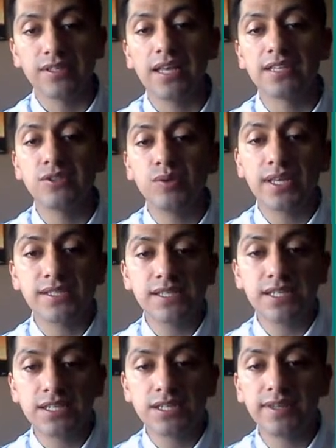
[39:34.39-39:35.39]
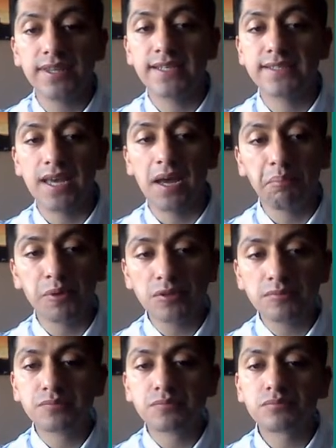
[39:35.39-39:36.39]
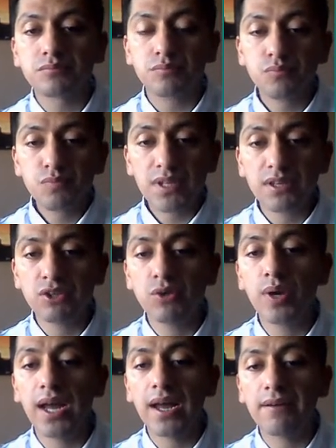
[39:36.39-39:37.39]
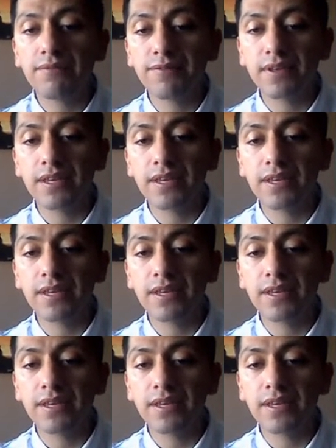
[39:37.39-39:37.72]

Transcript: As you can see here in the example, you have,